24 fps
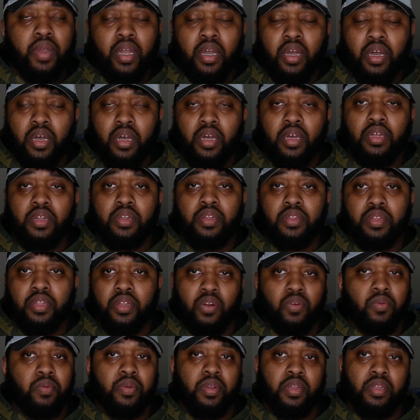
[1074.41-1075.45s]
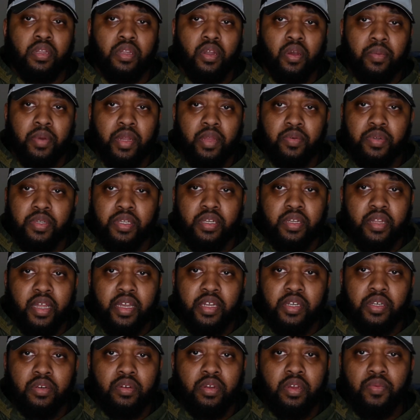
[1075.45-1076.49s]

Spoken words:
on and that nobody was in danger.